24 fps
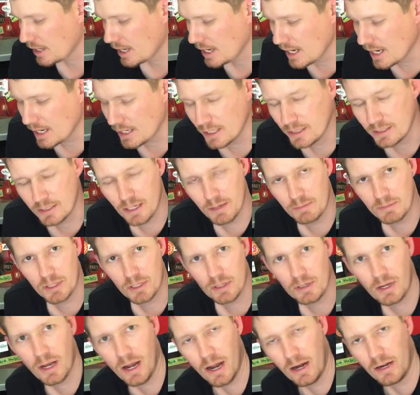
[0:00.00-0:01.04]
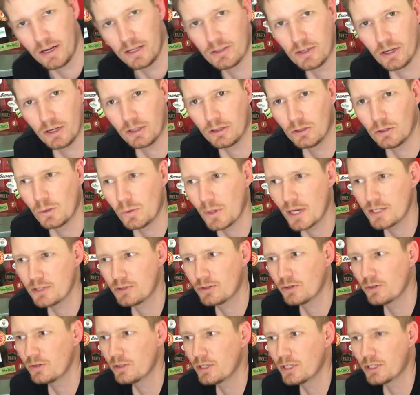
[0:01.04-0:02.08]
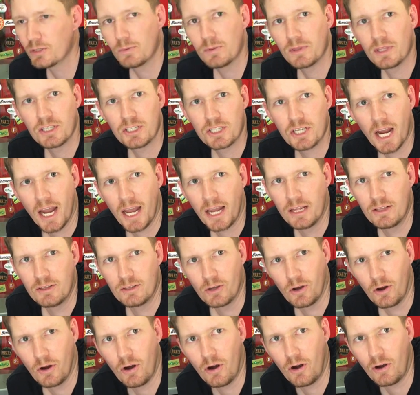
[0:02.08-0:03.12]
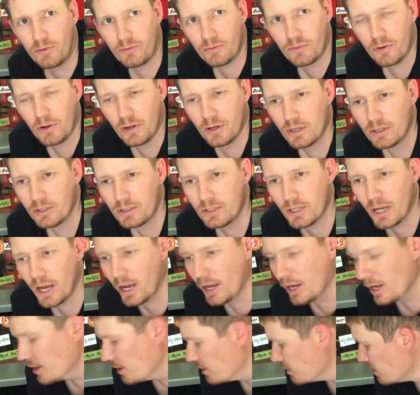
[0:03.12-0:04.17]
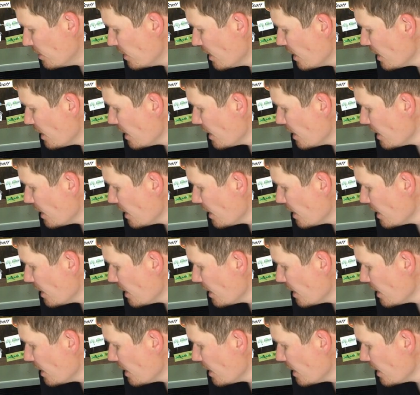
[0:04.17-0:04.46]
handy tip to note is I'll always do this with the chains off. So